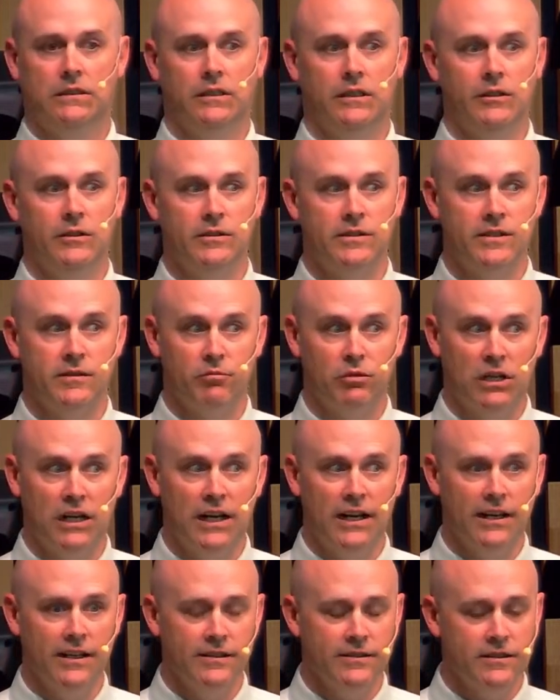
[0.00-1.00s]
I was
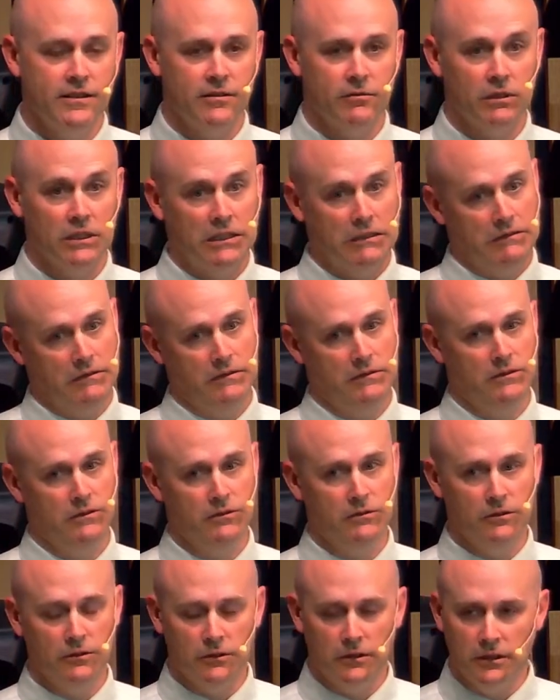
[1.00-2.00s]
surprised. I'm like,
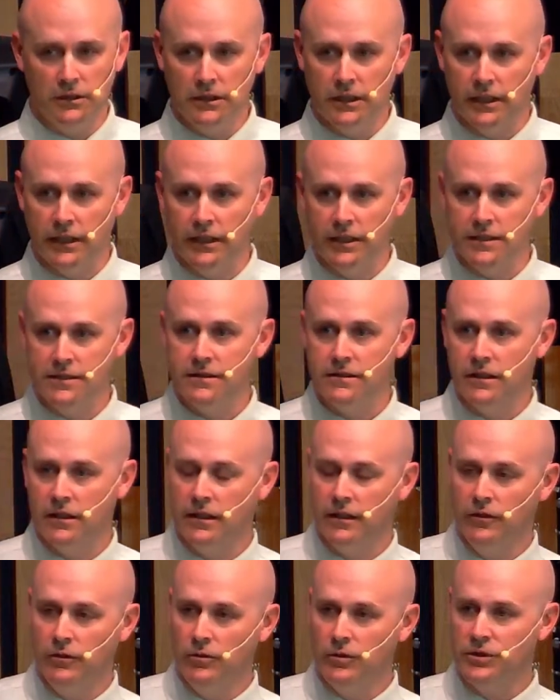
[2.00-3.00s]
"Ooh, I guess
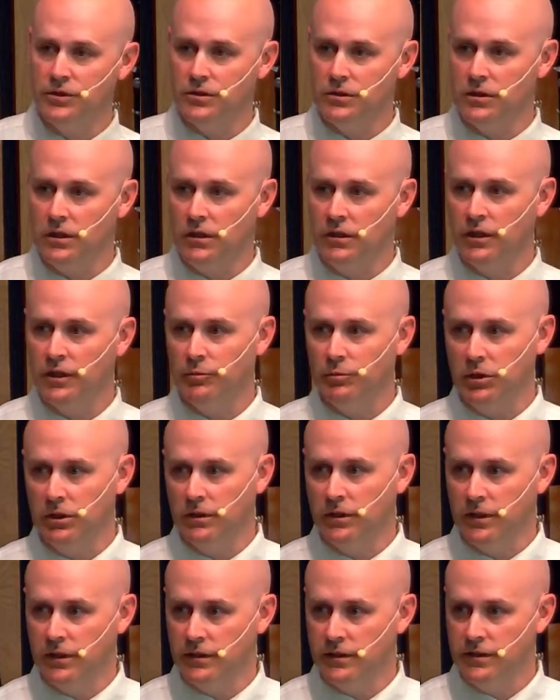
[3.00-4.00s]
I know what you're talking
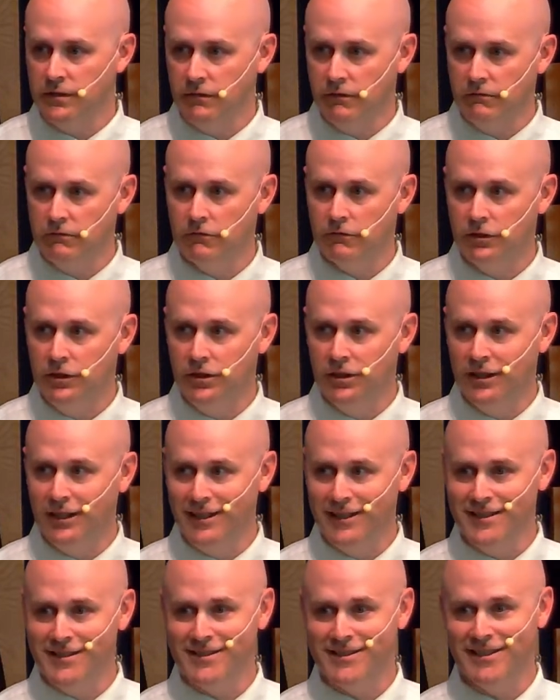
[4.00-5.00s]
about. I didn't
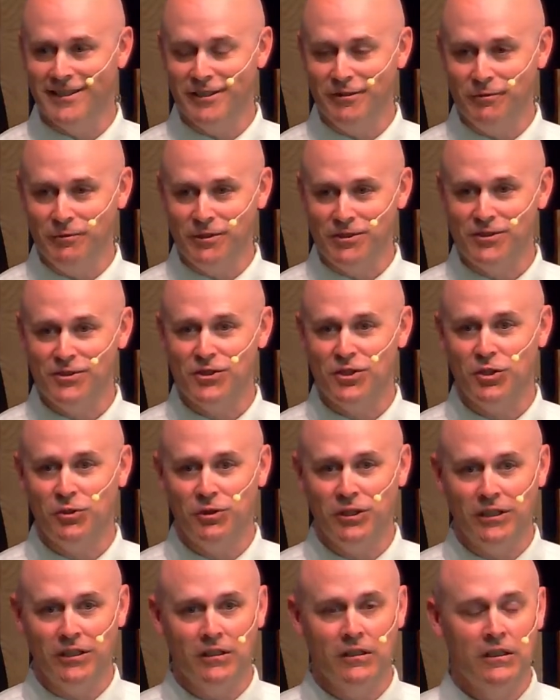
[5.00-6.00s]
realize that it was
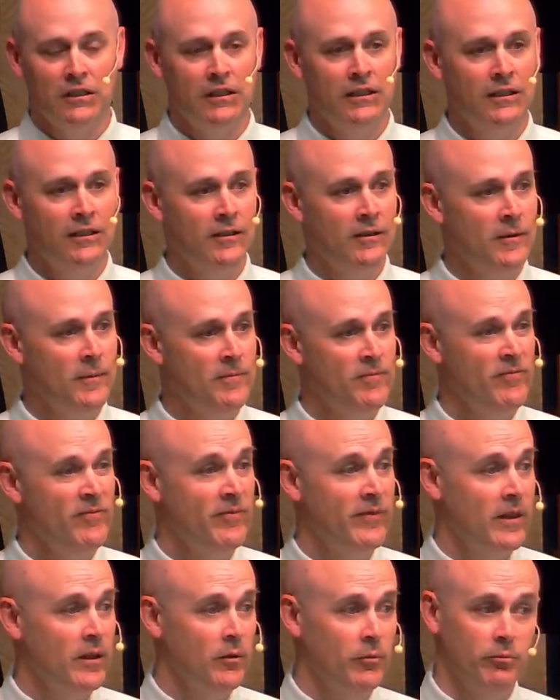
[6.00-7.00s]
showing."
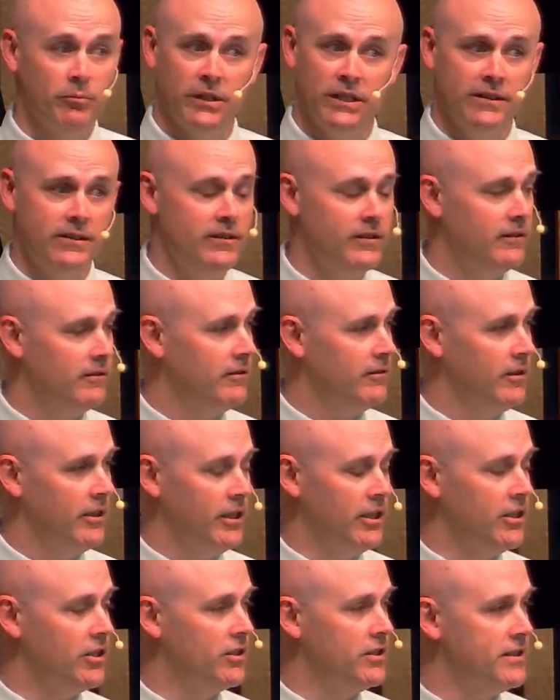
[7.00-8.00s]
But
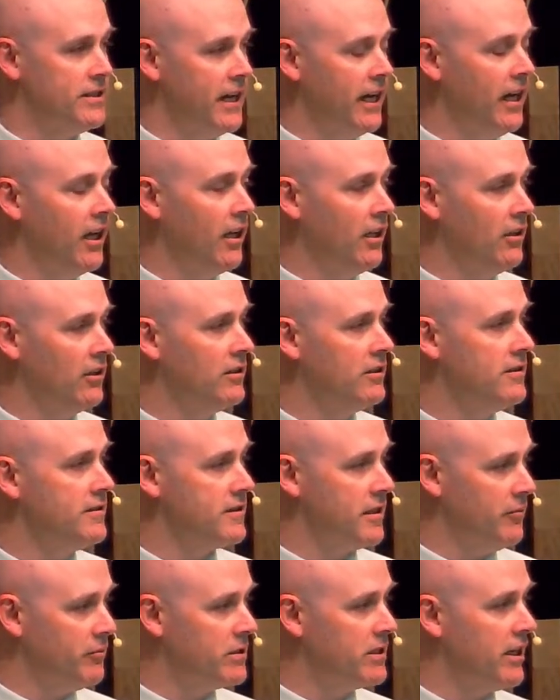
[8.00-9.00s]
he could tell.
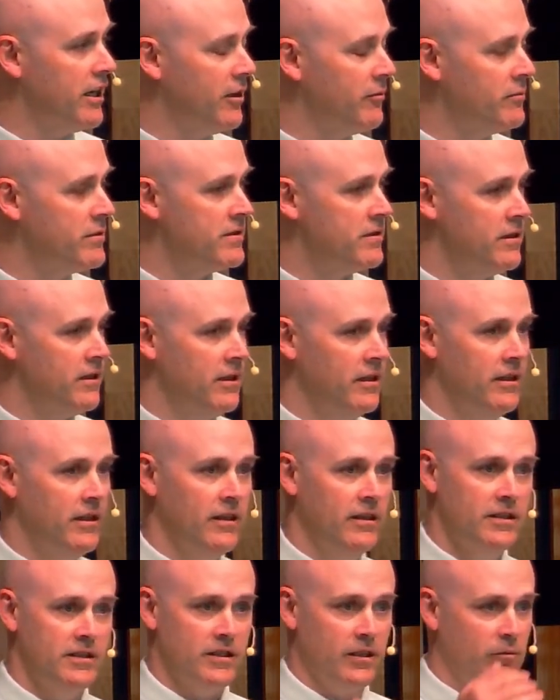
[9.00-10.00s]
Sometimes
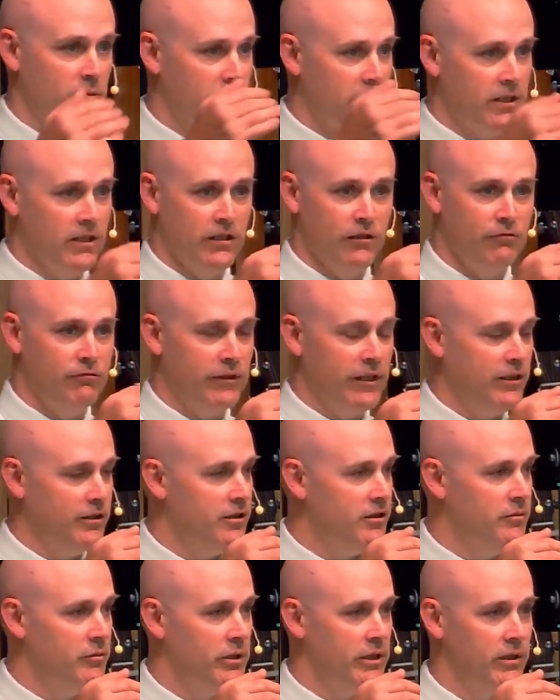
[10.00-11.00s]
somebody had
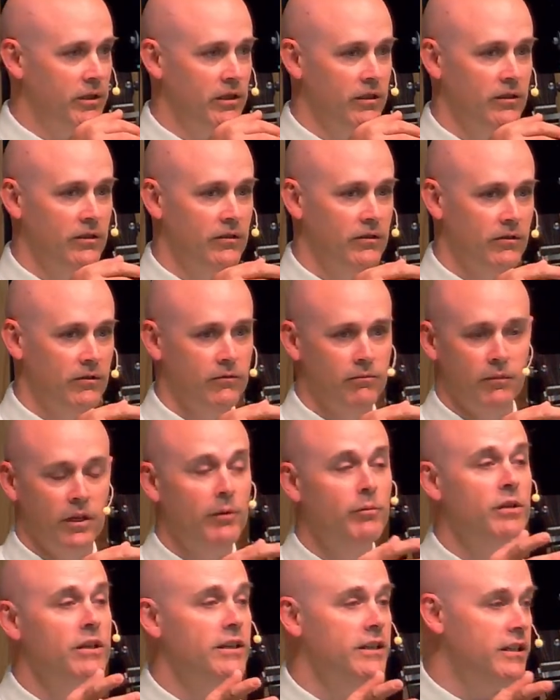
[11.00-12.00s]
offended me.
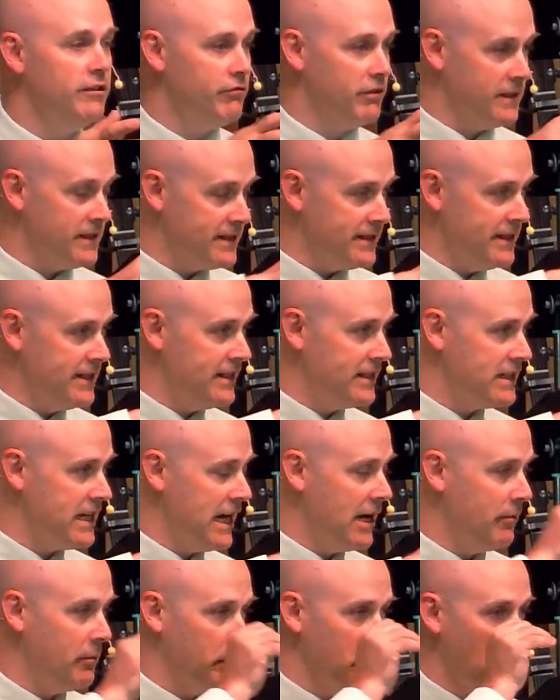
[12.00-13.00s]
Maybe he'd even seen it
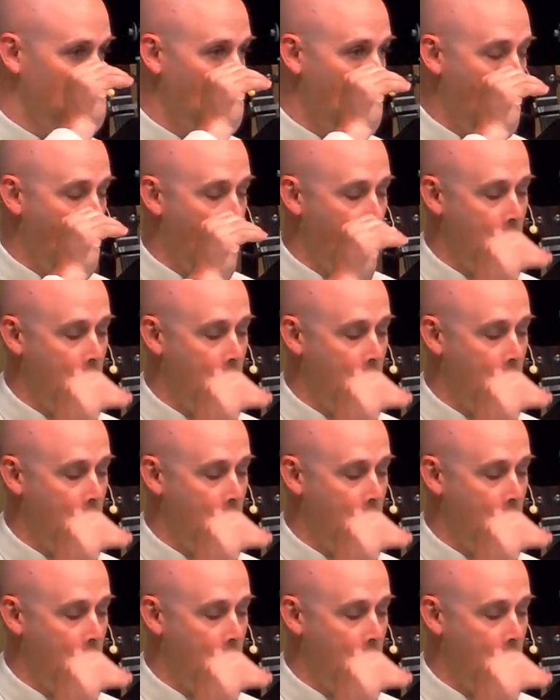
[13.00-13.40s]
happen.